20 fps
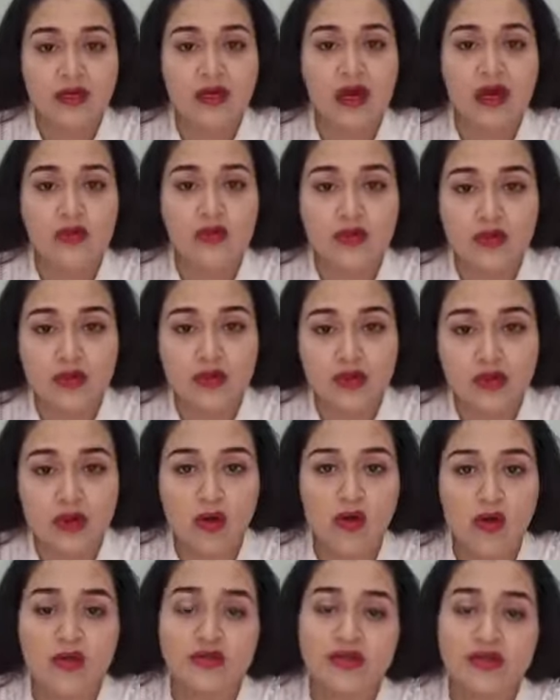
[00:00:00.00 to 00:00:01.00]
outdoor
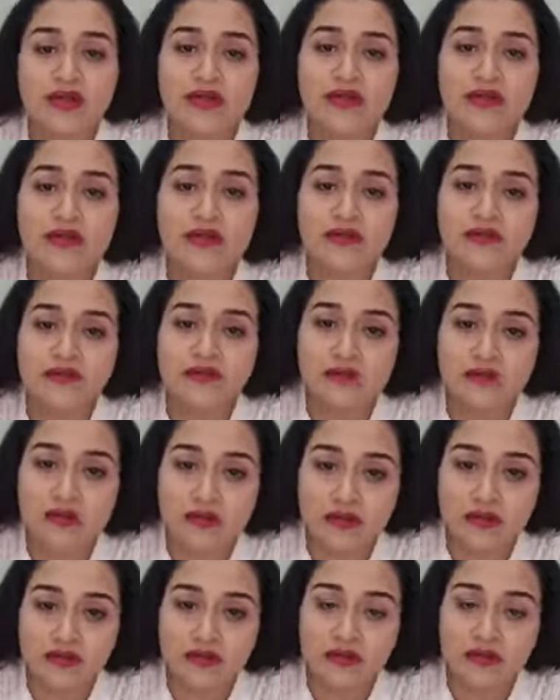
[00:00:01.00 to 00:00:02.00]
or when you are in front
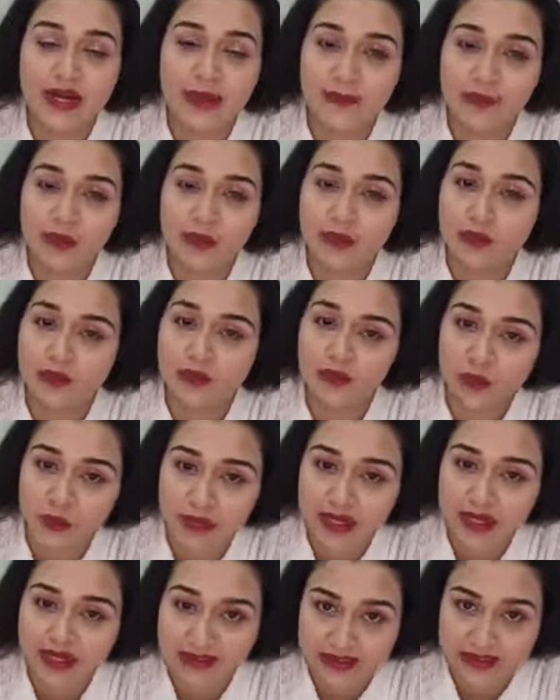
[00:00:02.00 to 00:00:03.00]
of laptop or
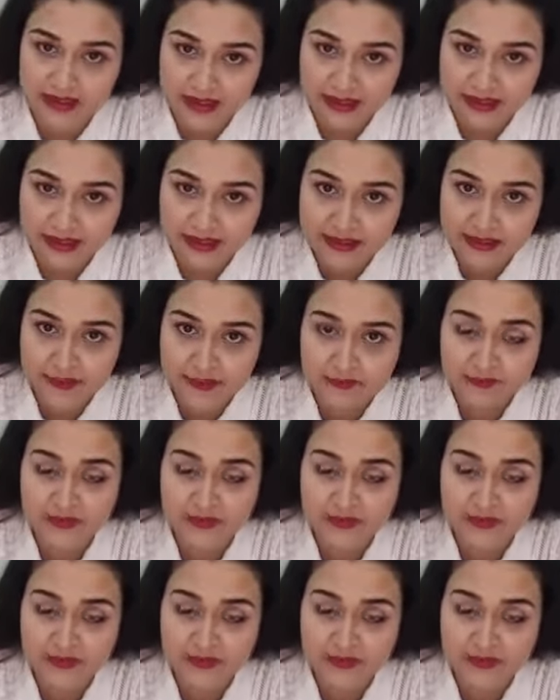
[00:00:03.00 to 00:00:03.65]
mobile screens.